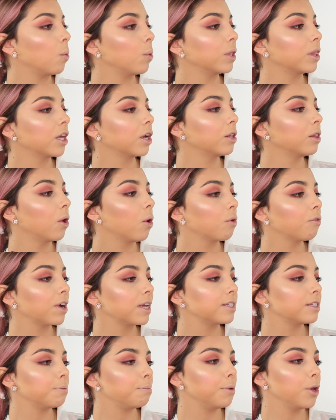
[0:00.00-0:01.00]
with the Glow
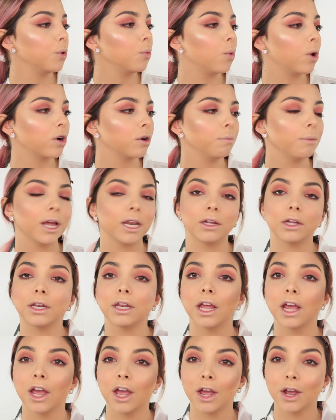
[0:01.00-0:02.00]
Recipe Watermelon
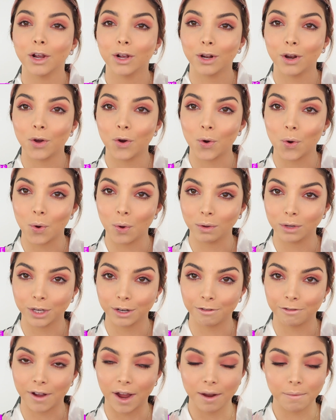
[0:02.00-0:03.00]
Glow
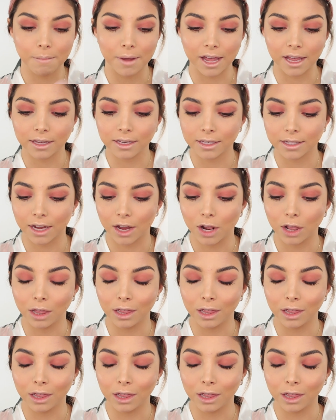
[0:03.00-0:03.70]
Ultra Fine Mist.